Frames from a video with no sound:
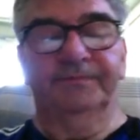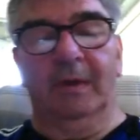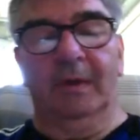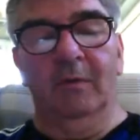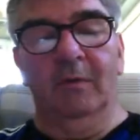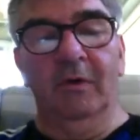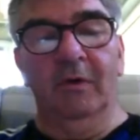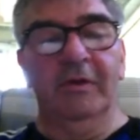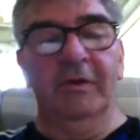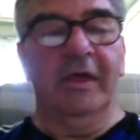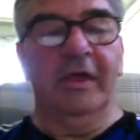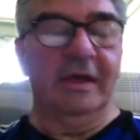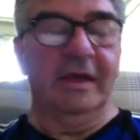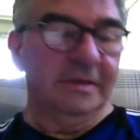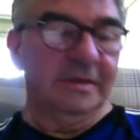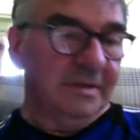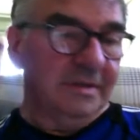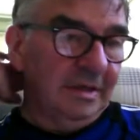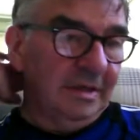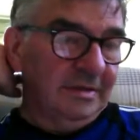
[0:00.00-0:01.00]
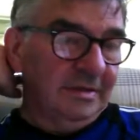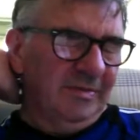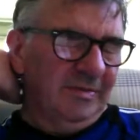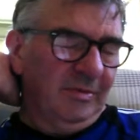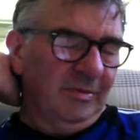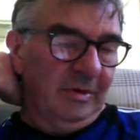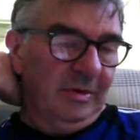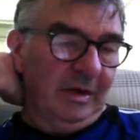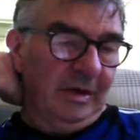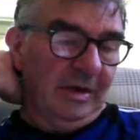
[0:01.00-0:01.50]
one of the exercises
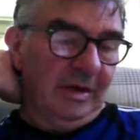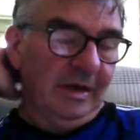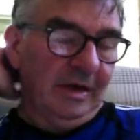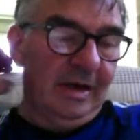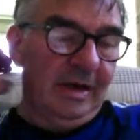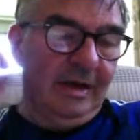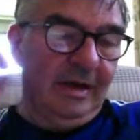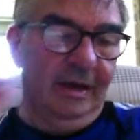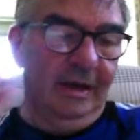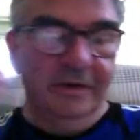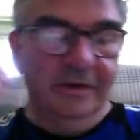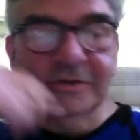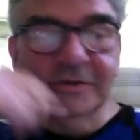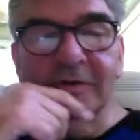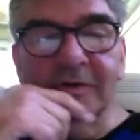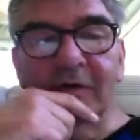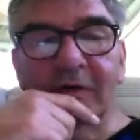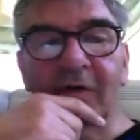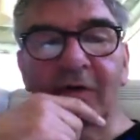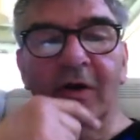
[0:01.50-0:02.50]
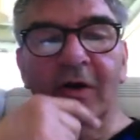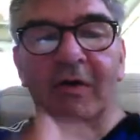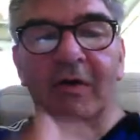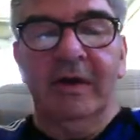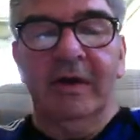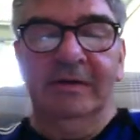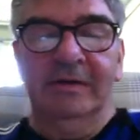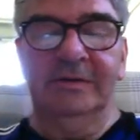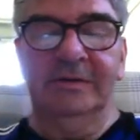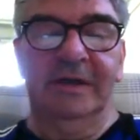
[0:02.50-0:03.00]
I'd like you to have a go
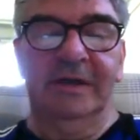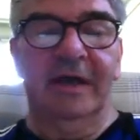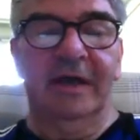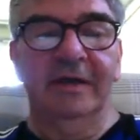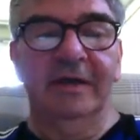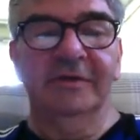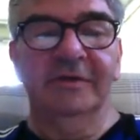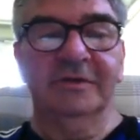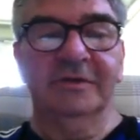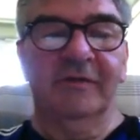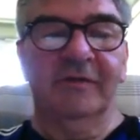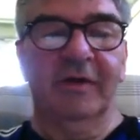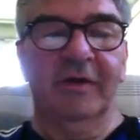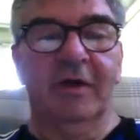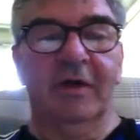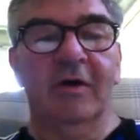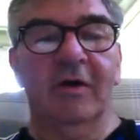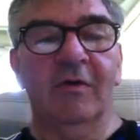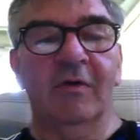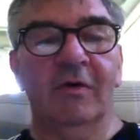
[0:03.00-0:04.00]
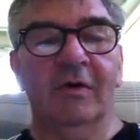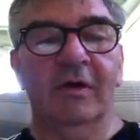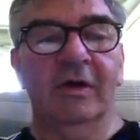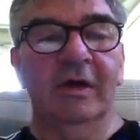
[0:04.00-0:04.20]
at today, just having a go at